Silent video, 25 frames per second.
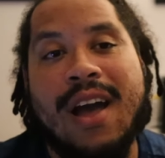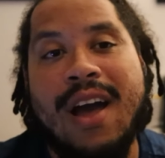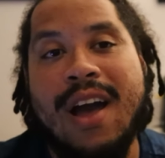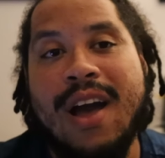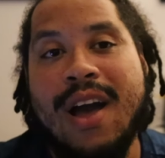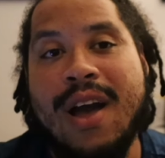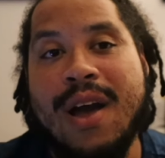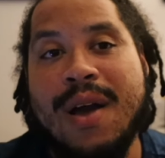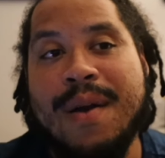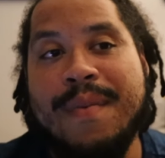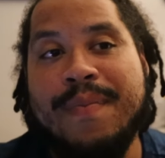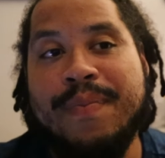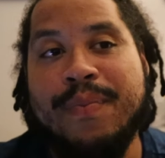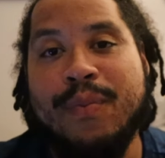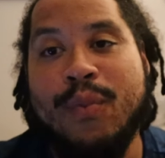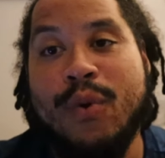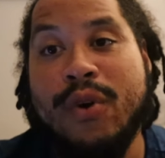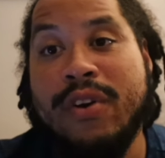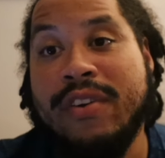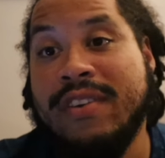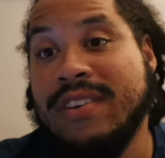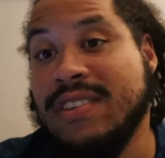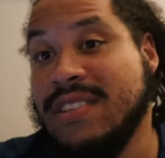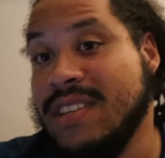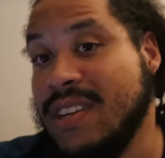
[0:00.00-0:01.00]
and
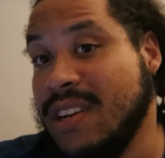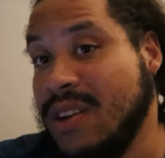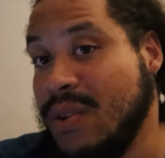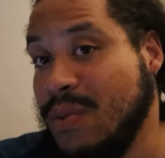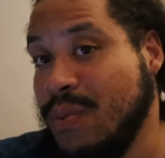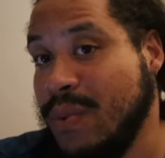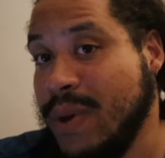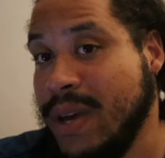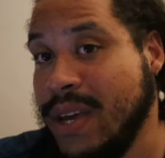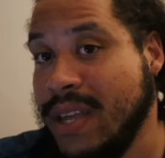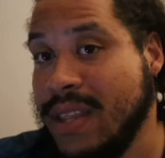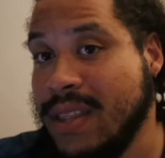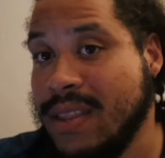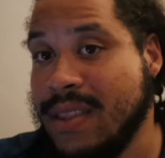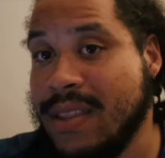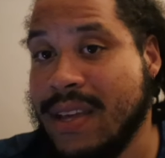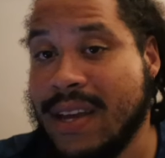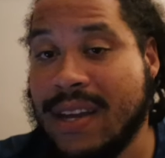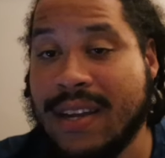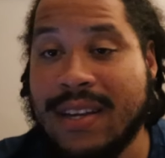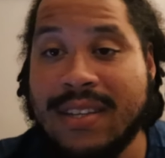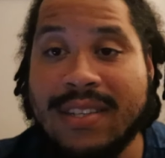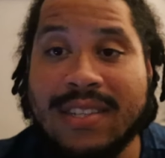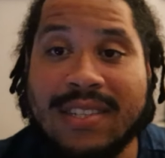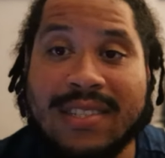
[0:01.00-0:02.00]
Warriors are going to win,
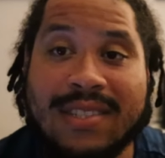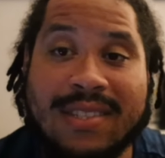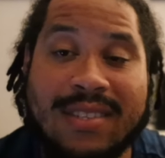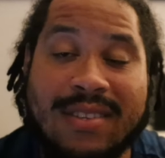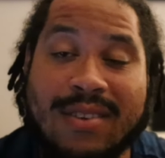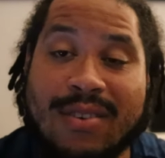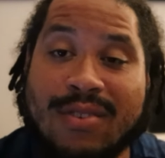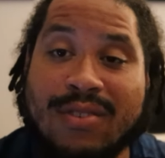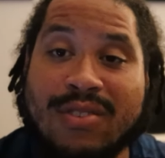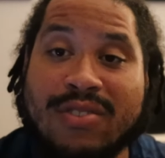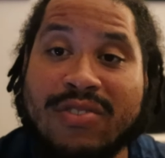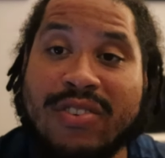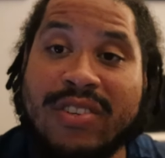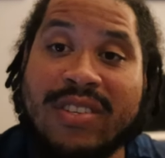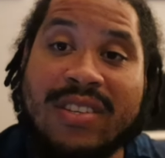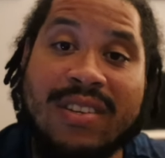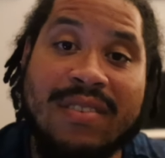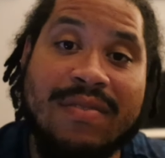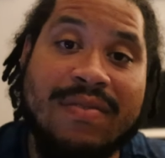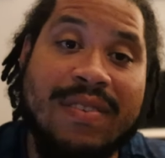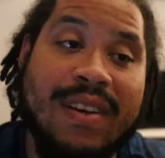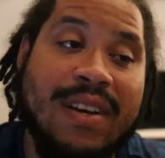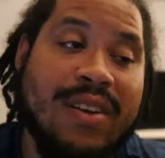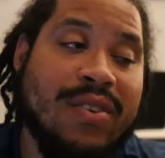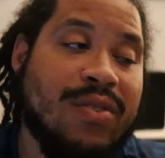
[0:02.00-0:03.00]
they're going to just go straight to the
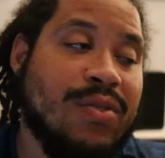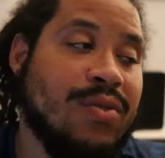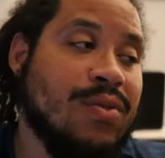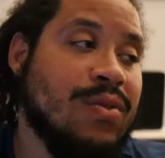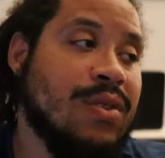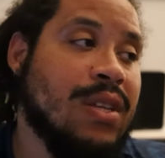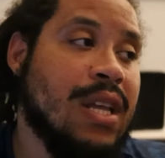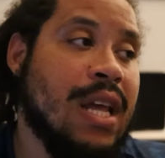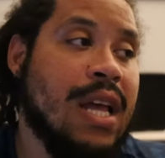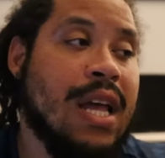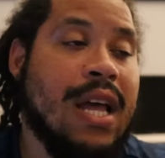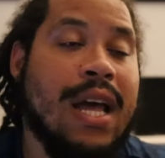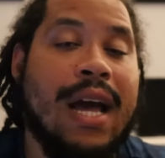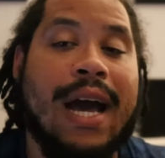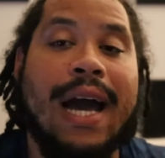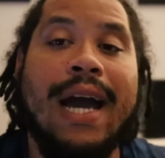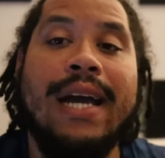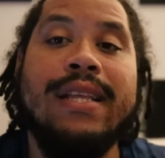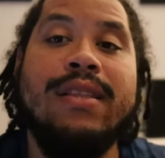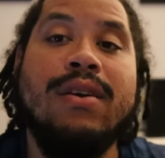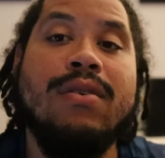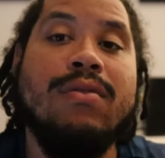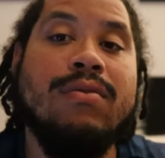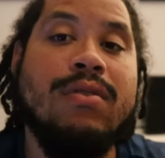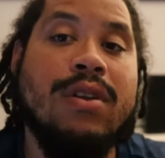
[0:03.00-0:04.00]
finals.
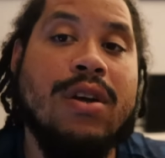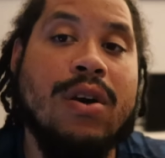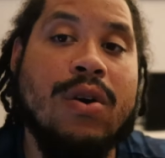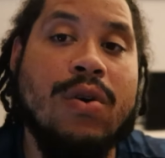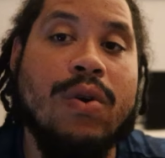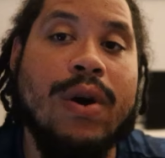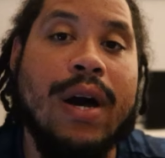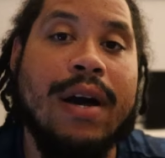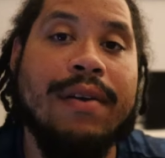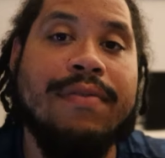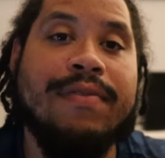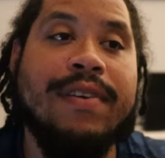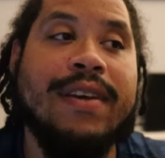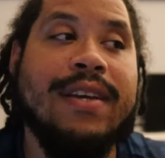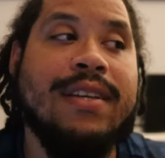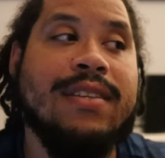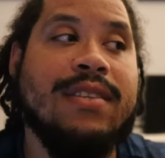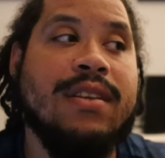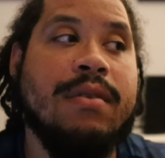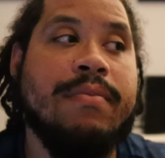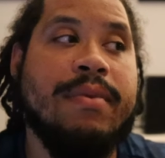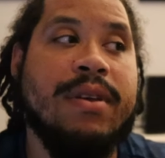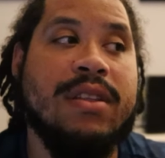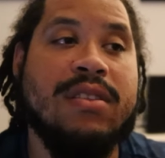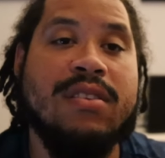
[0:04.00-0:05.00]
I don't know. I think it's
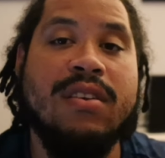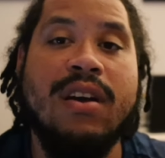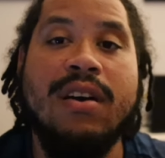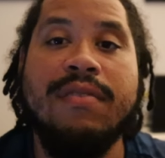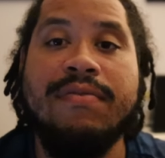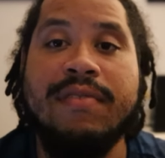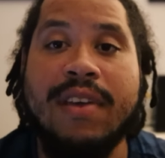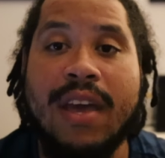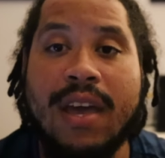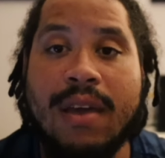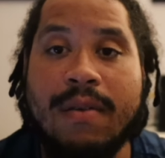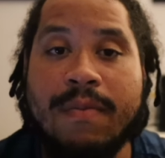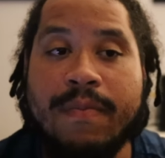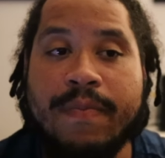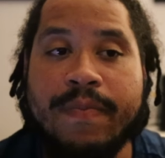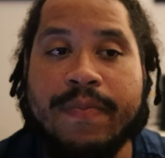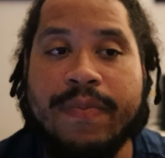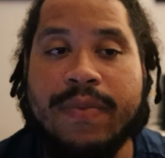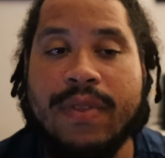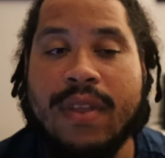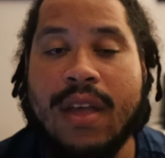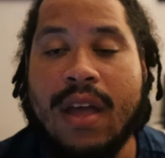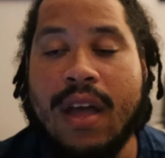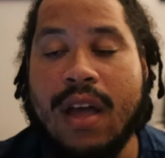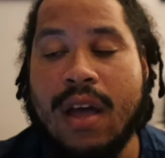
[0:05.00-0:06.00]
going to be a tough game.
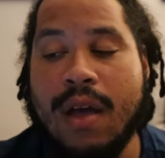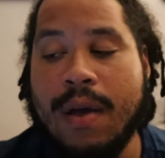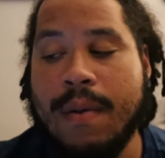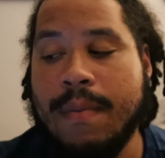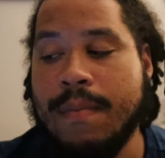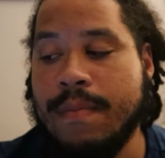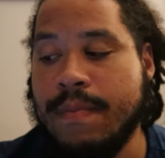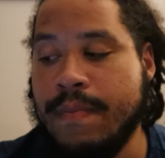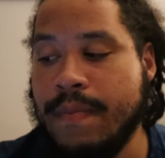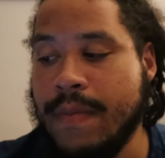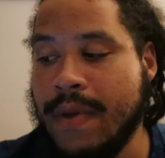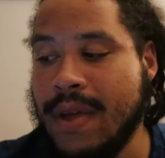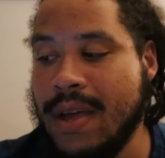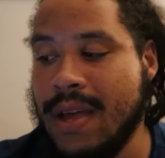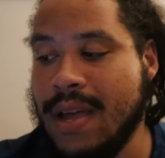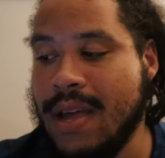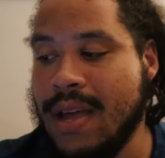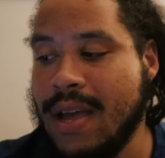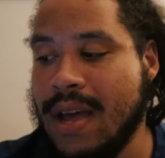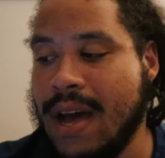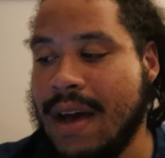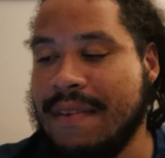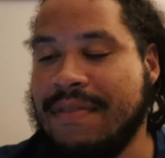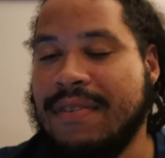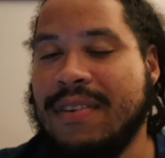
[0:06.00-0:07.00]
I
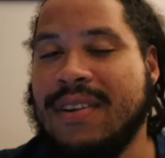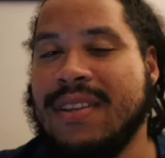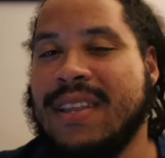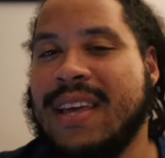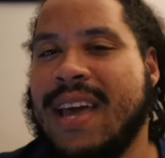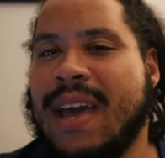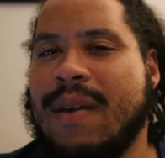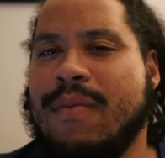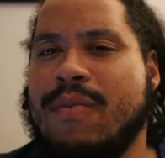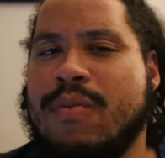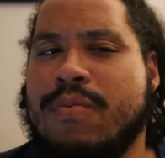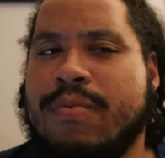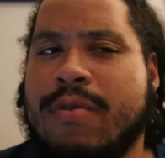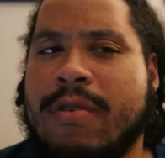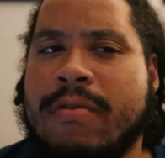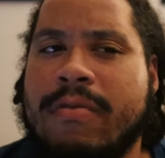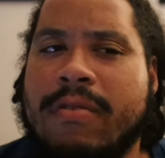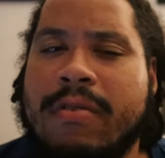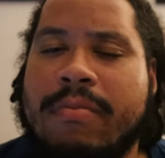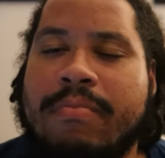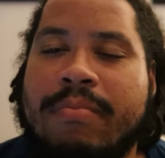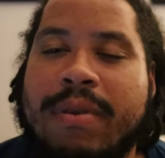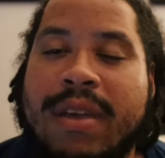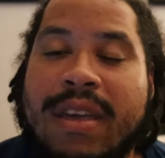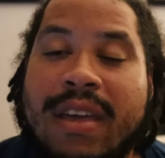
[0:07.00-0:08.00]
feel like the game will
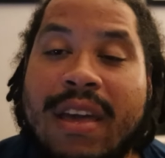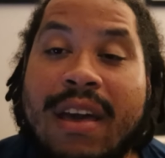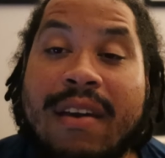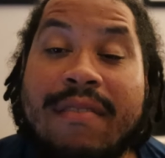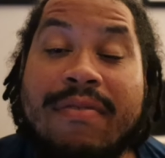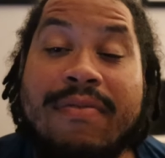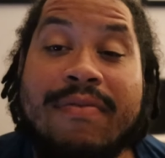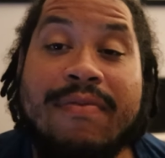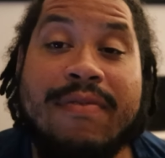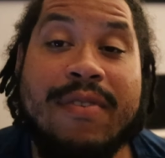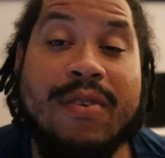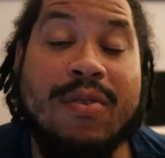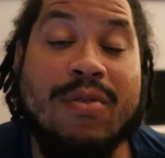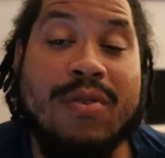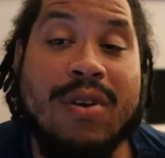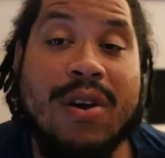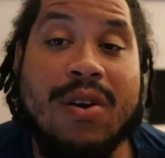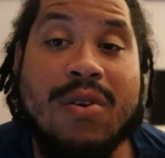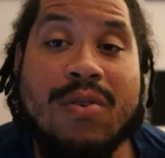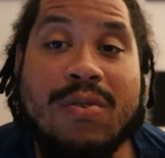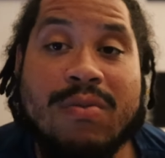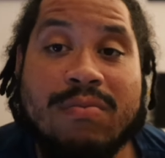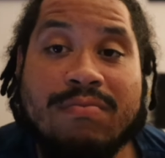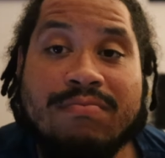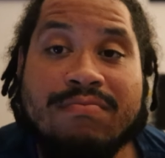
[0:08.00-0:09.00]
probably be a field
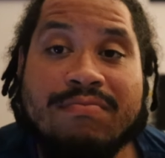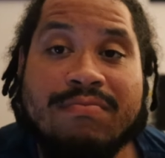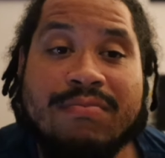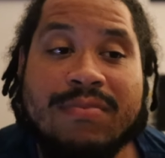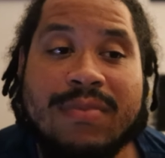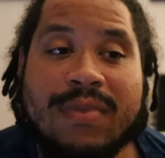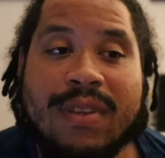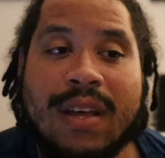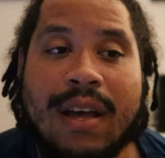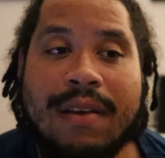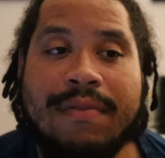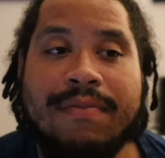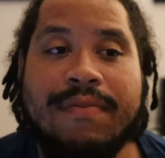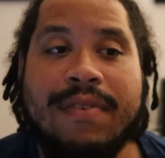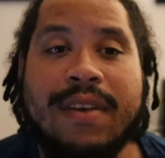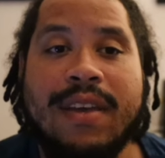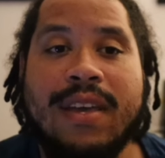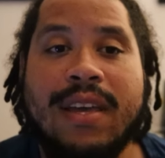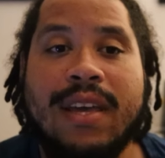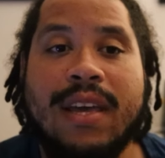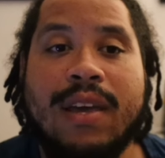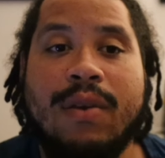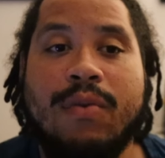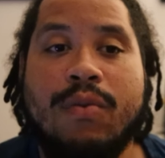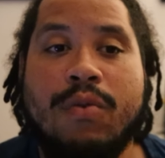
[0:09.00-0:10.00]
goal. I
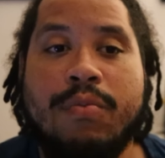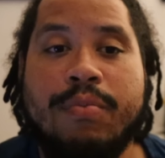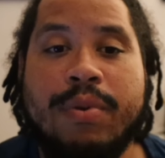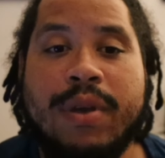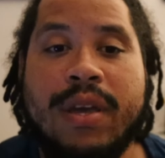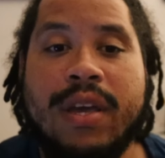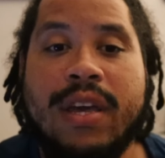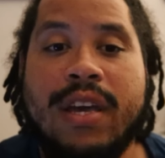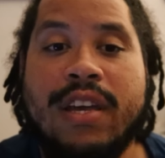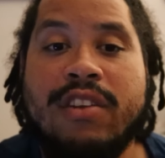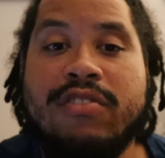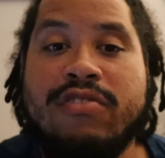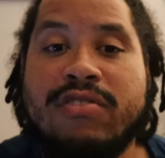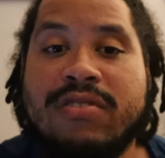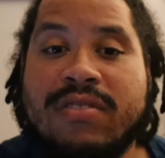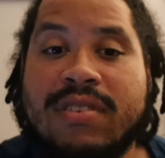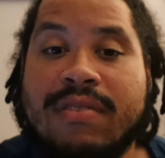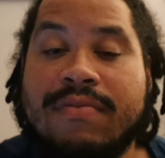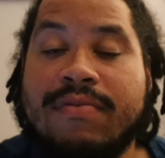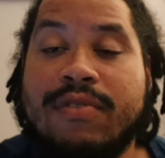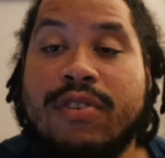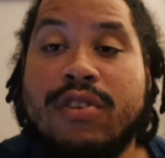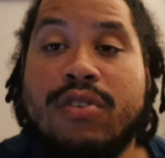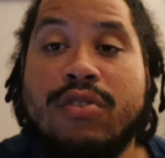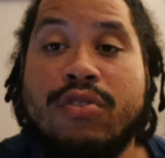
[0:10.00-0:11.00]
think it will be
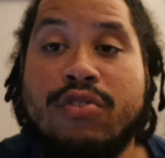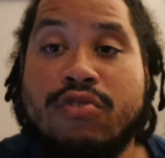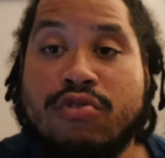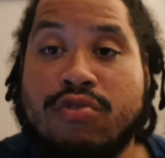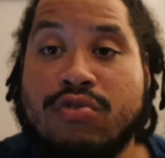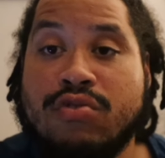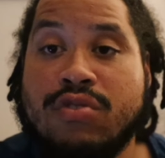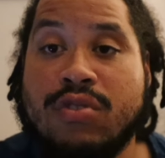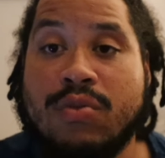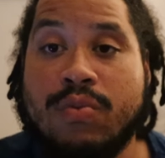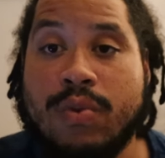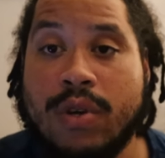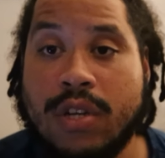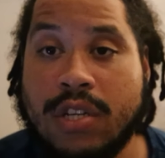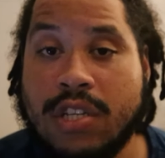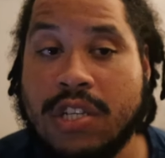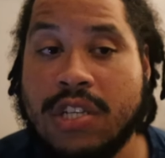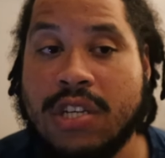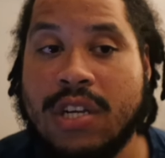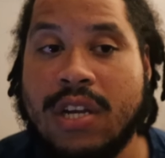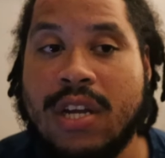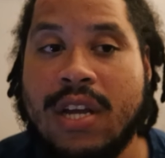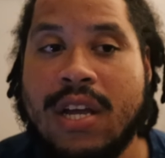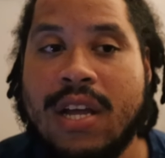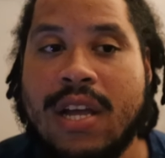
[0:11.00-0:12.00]
interesting for the neutrals to
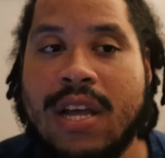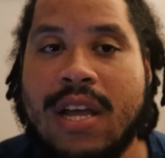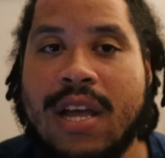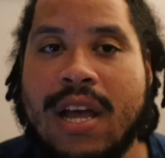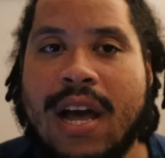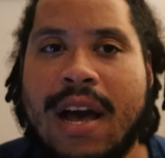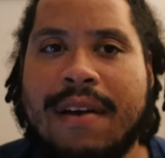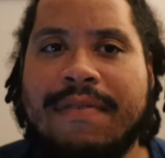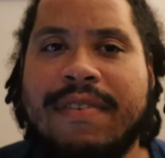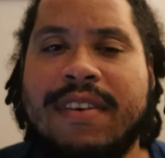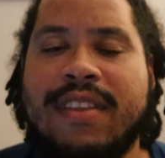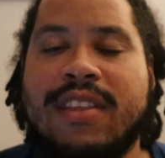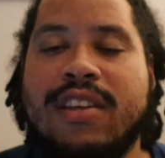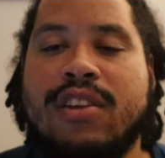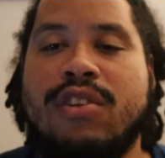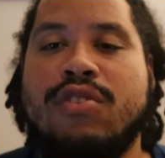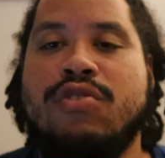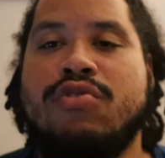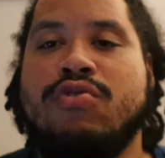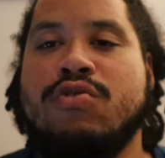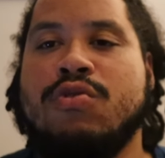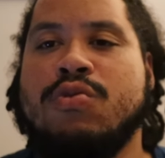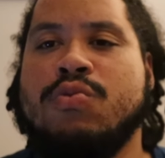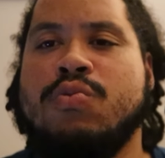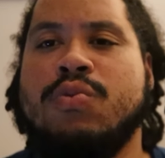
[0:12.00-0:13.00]
watch. I think the
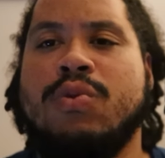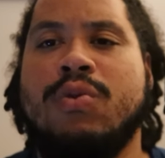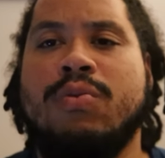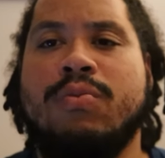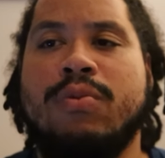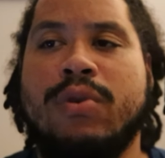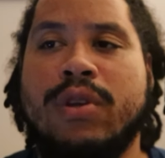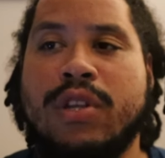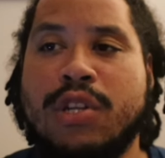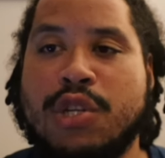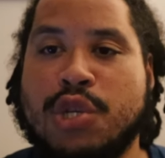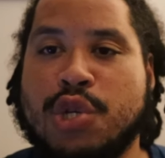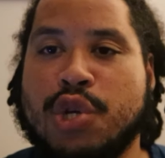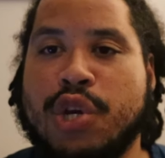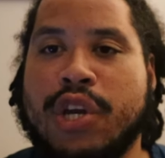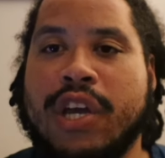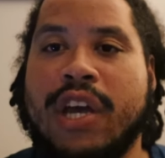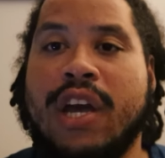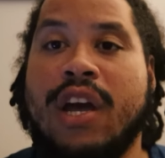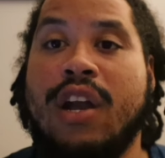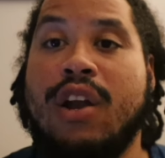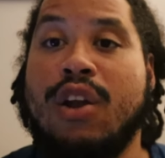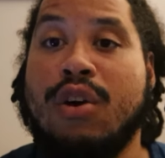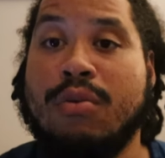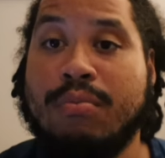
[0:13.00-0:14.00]
neutrals will enjoy
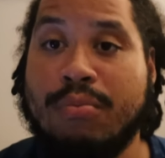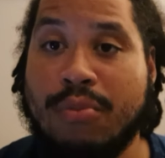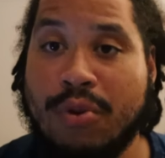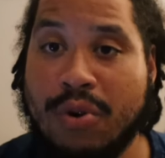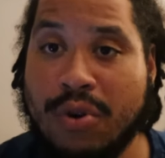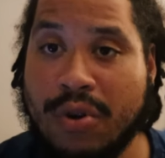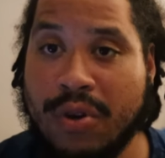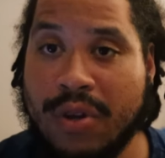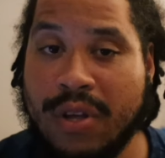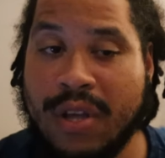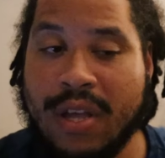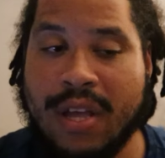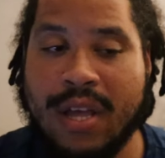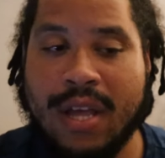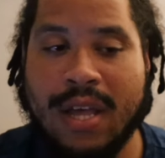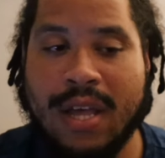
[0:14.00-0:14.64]
it a lot more.